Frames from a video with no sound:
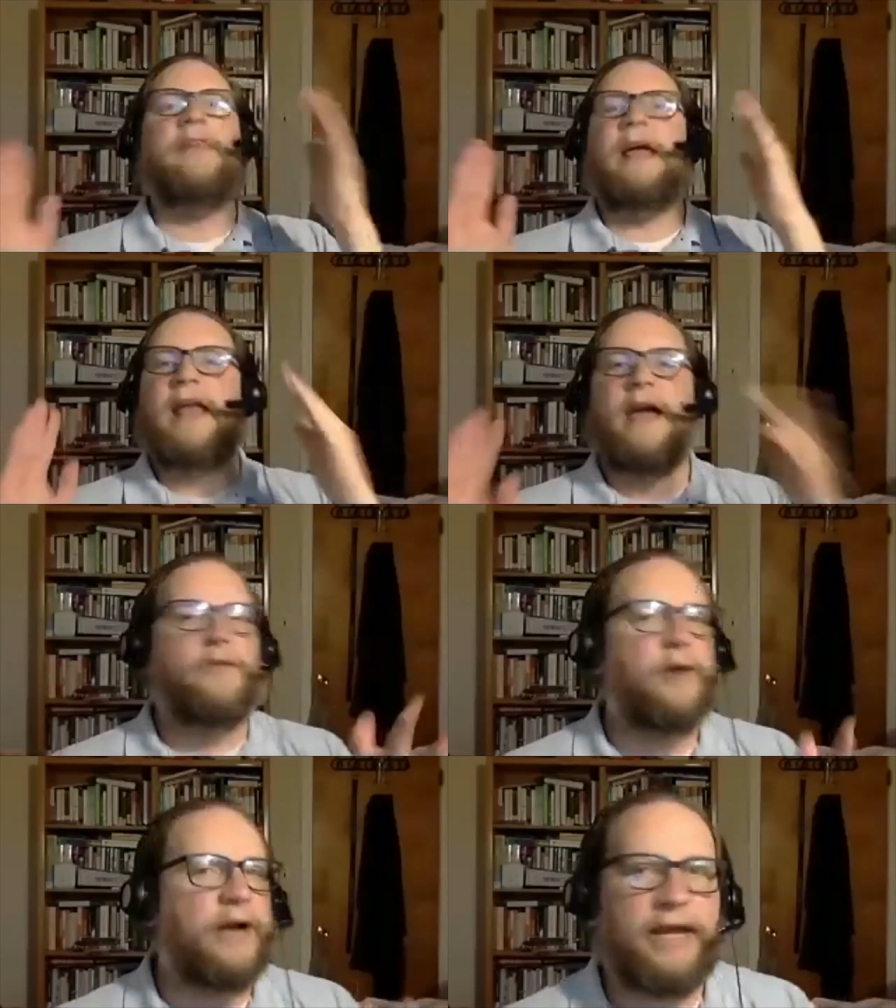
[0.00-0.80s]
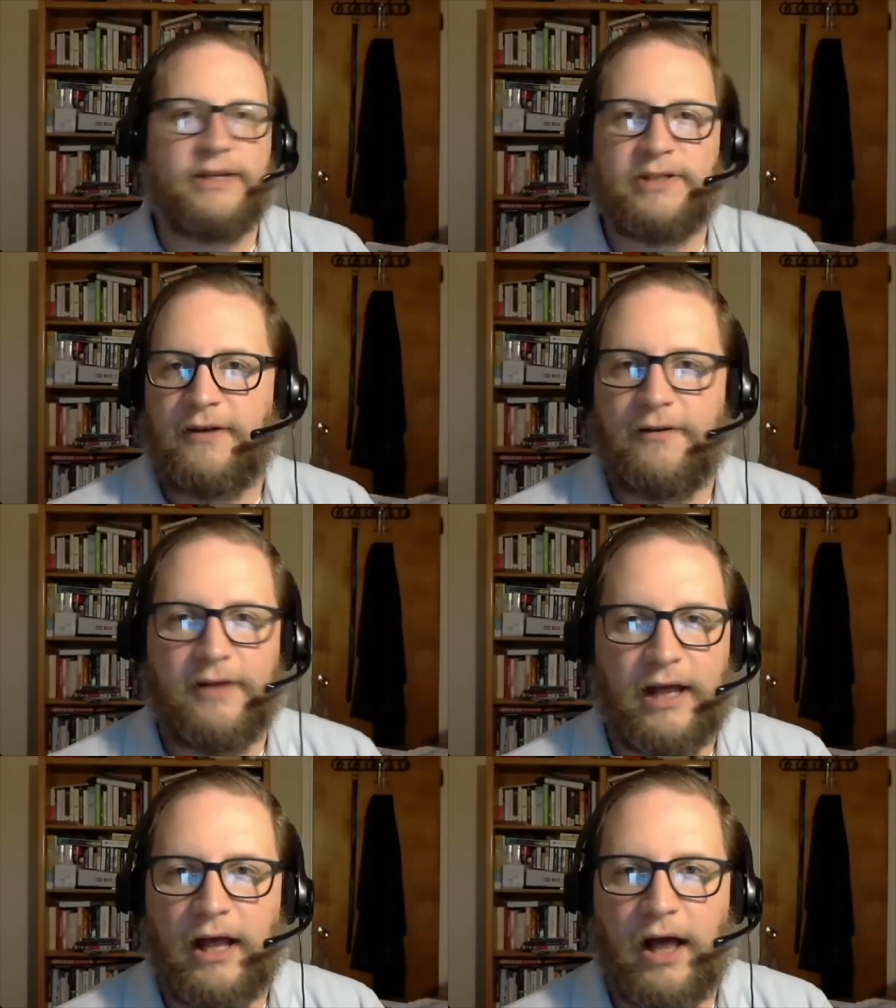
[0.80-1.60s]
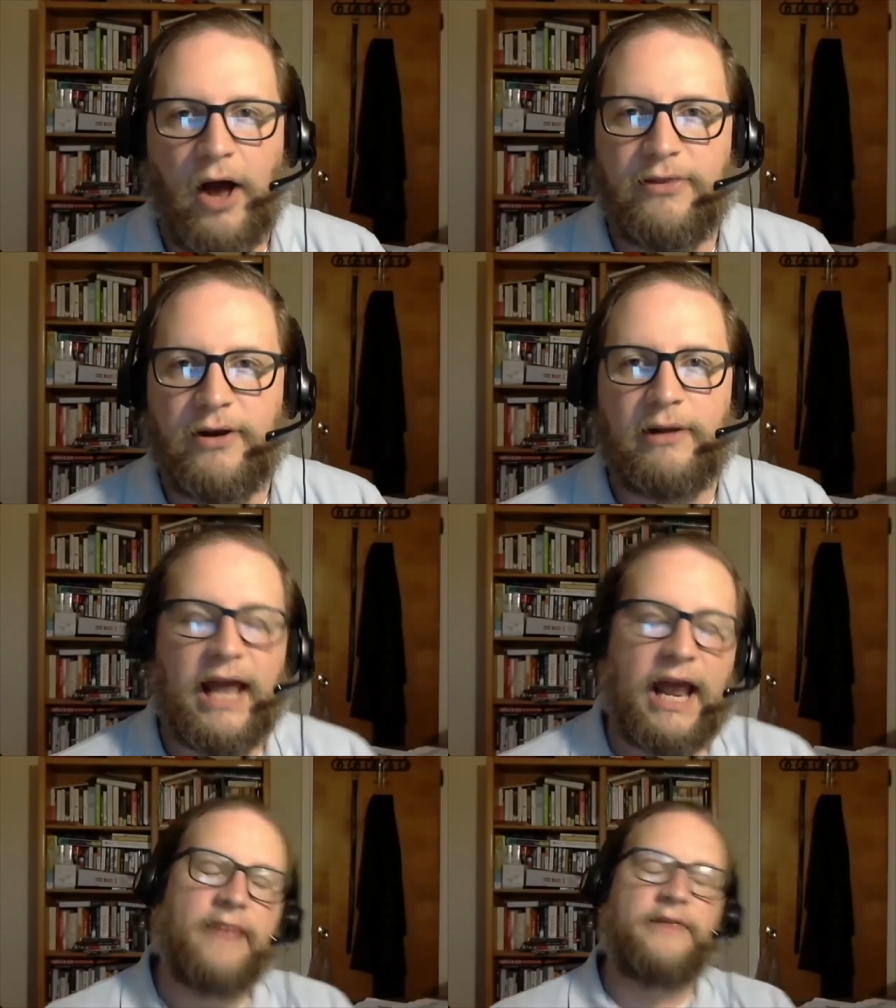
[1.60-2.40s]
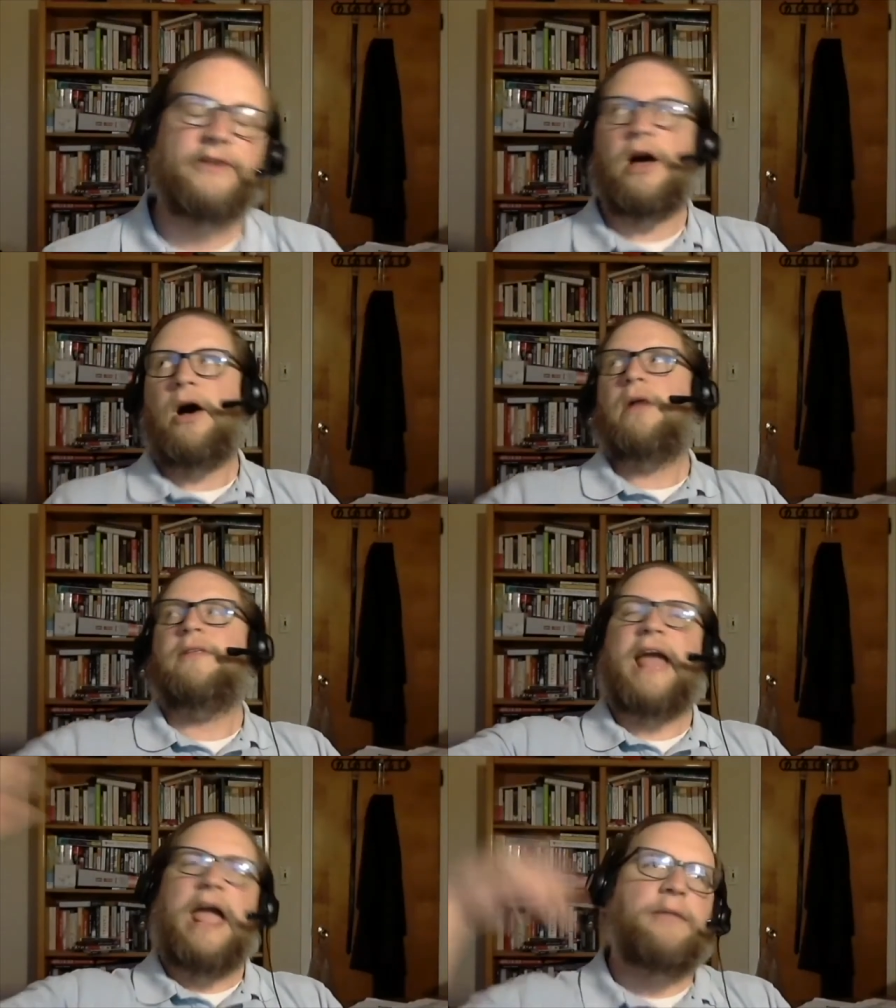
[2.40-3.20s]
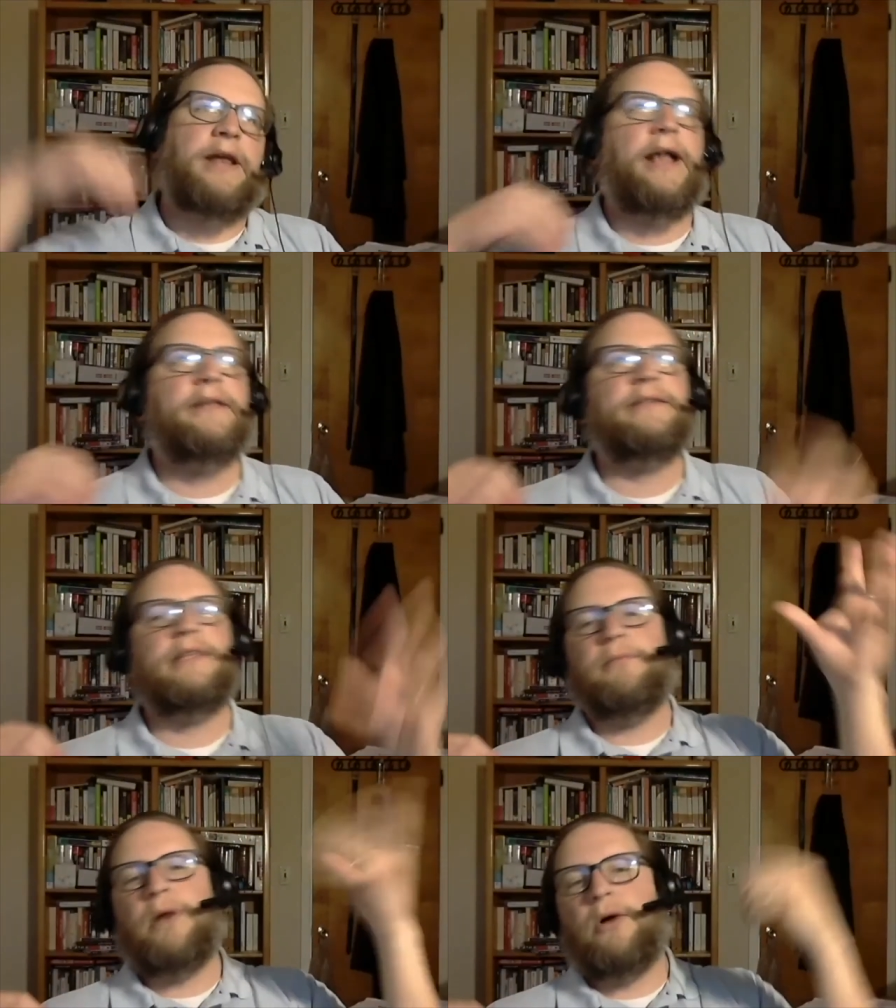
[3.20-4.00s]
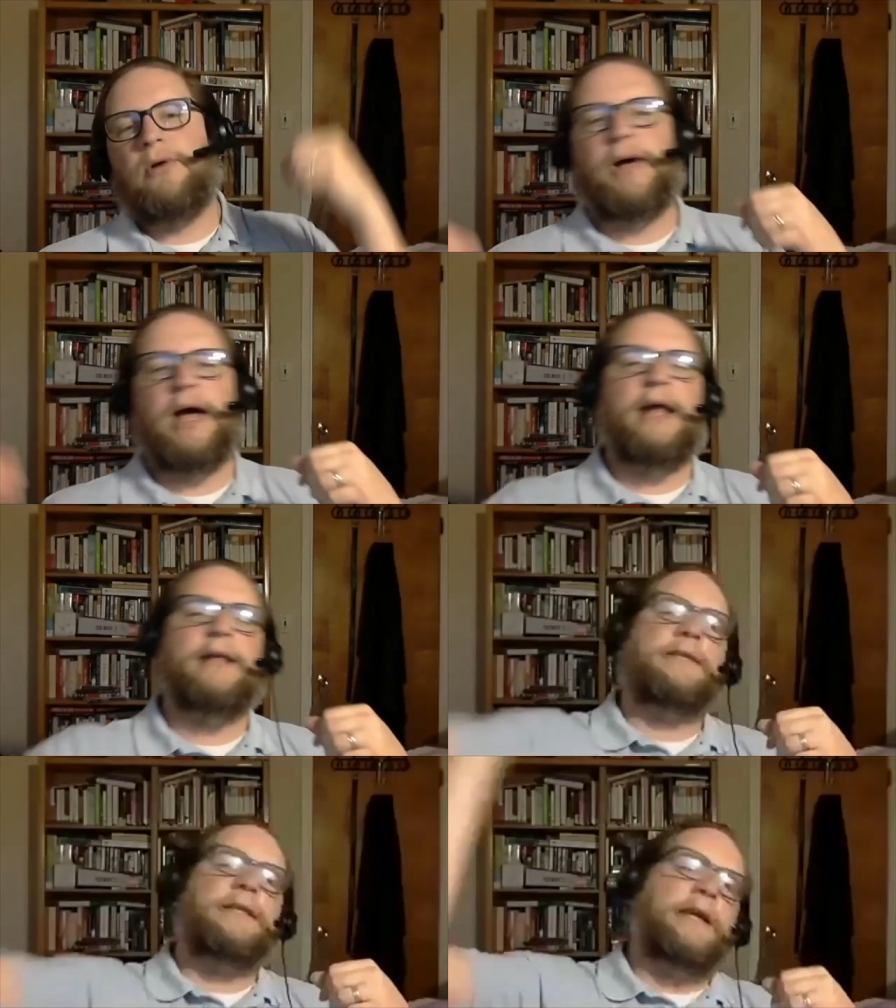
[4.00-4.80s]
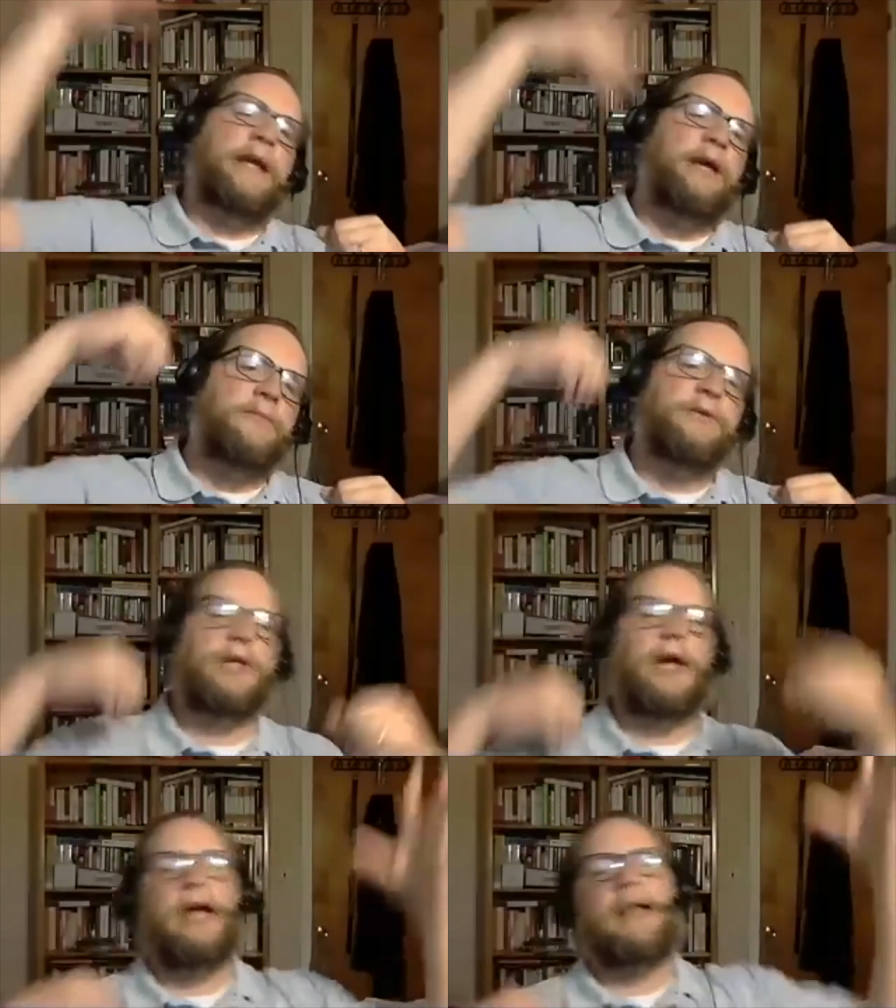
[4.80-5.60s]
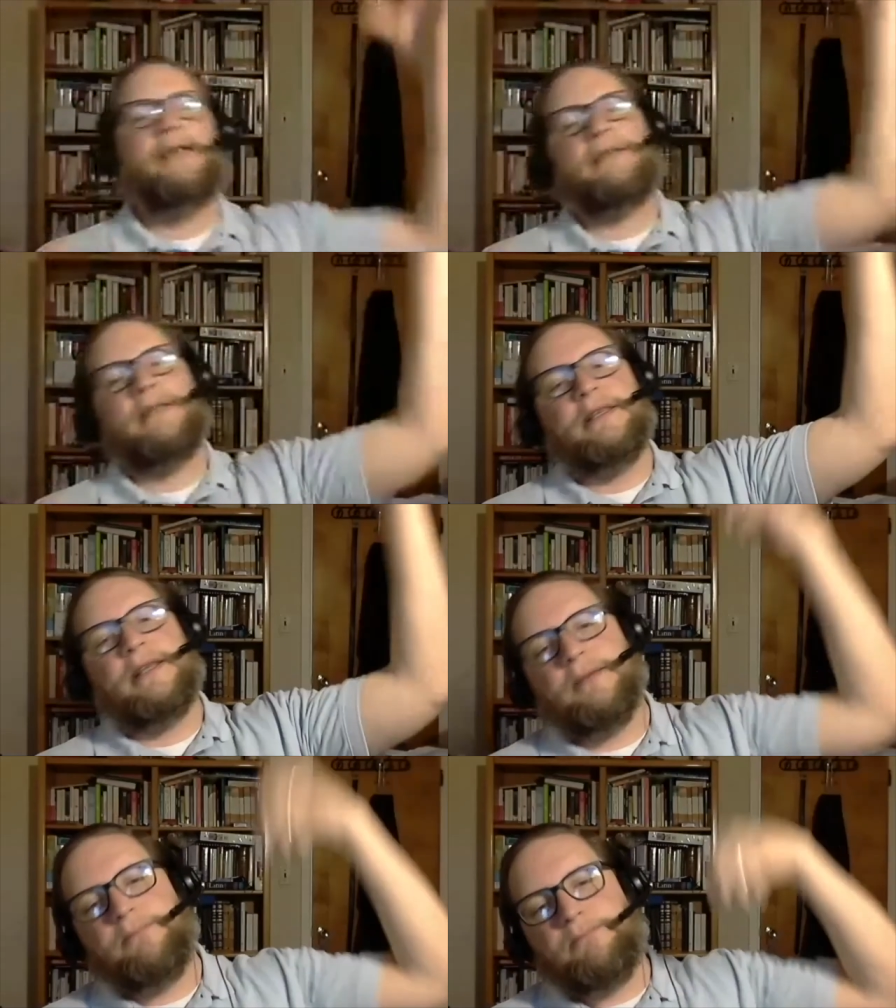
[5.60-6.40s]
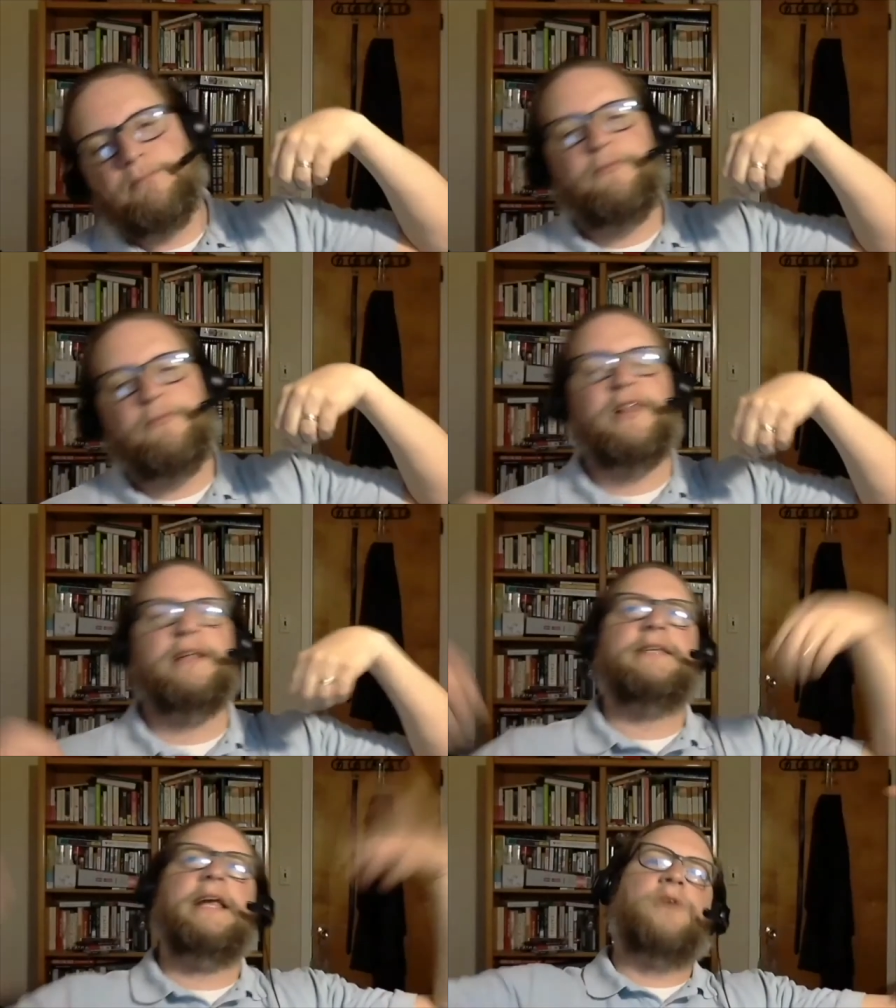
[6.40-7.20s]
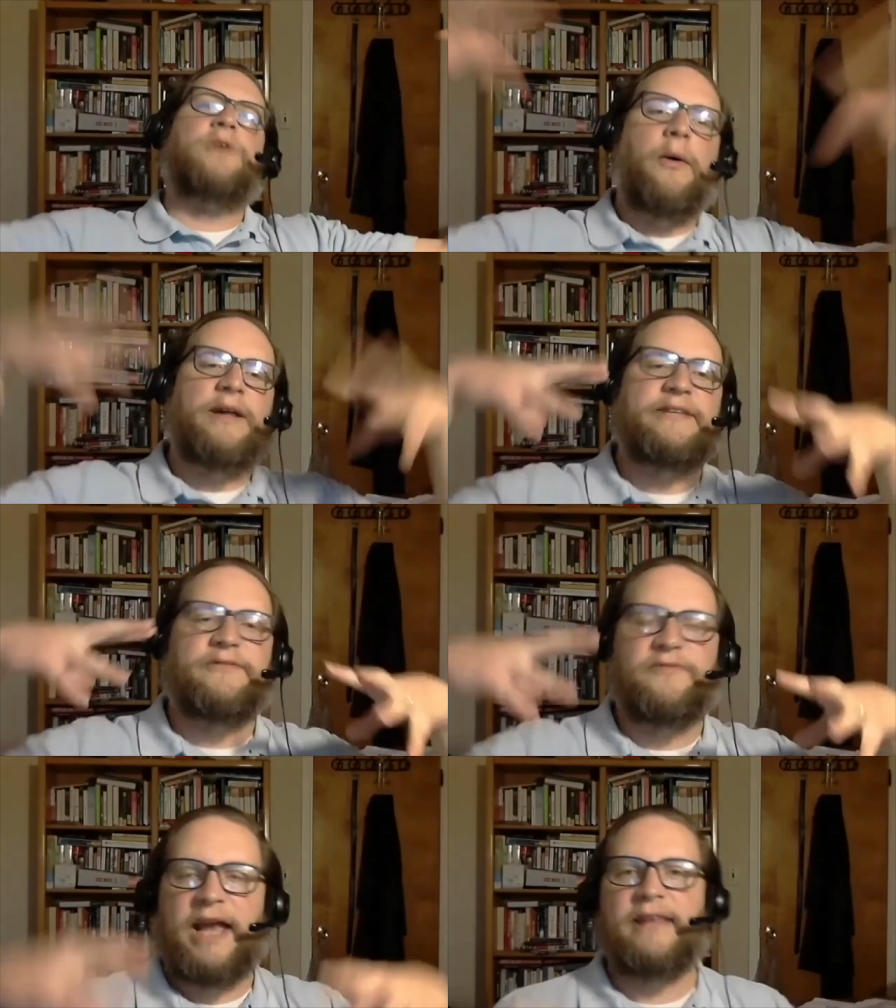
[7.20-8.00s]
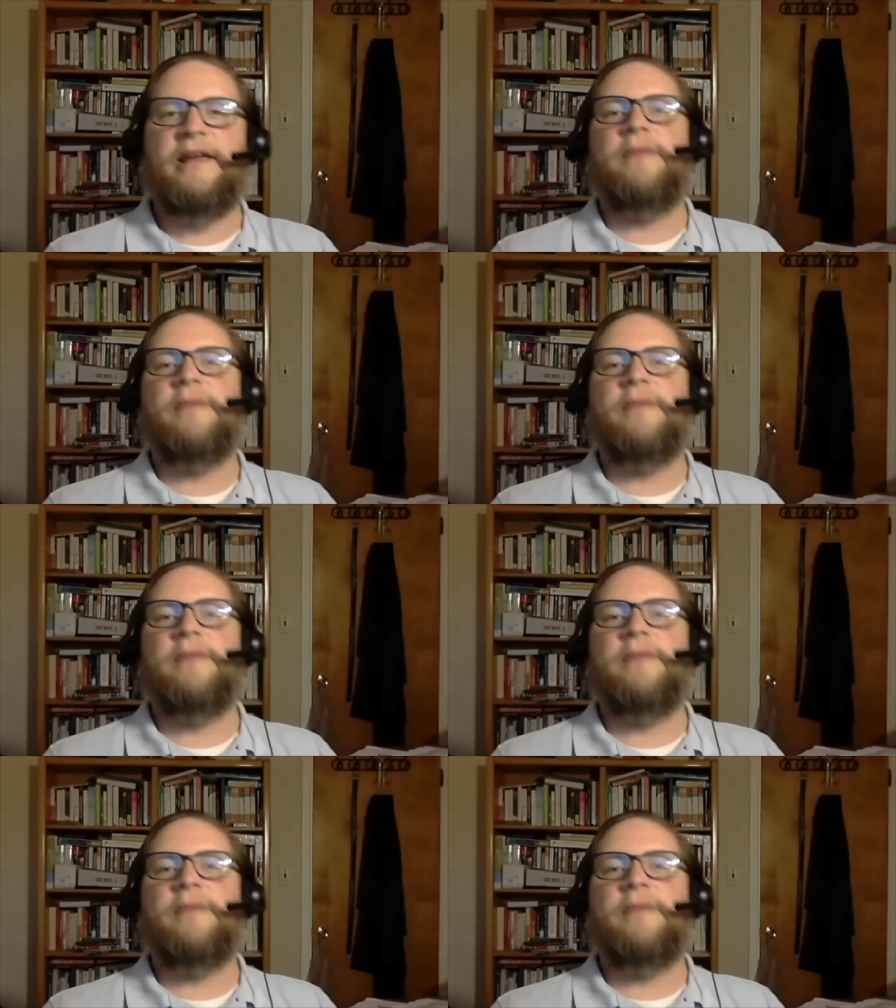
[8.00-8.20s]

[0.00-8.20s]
They never get to own their own land. There's all the Ammonites, and the Moabites, and the Gilgashites, and the Philistines are always invading them.